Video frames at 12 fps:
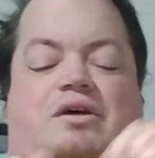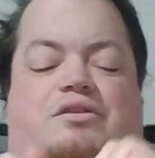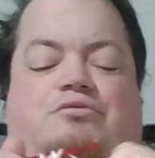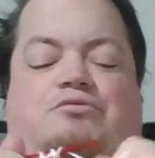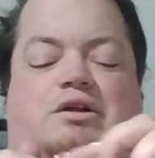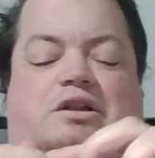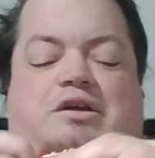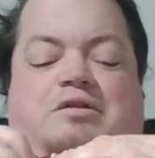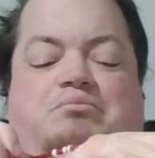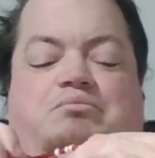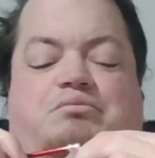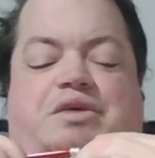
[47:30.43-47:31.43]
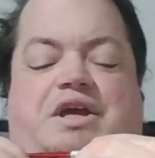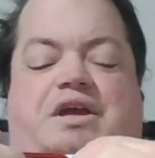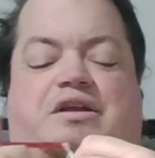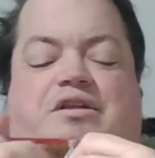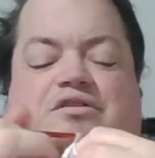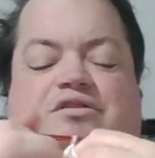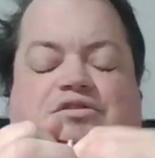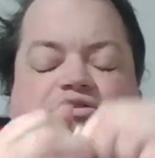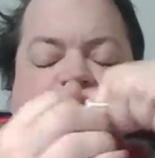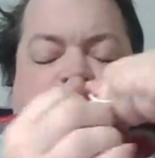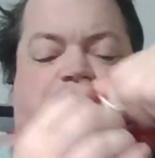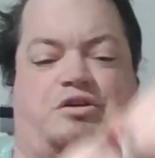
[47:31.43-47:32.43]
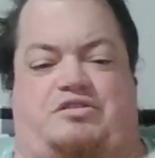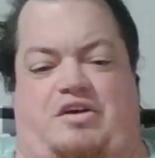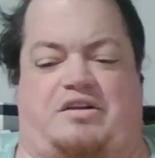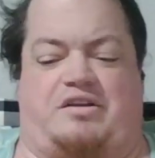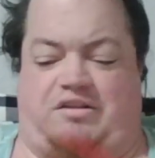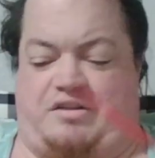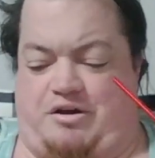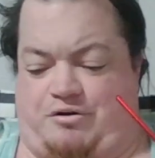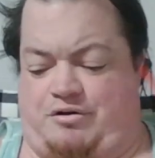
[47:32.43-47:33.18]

Nothing really big and super exciting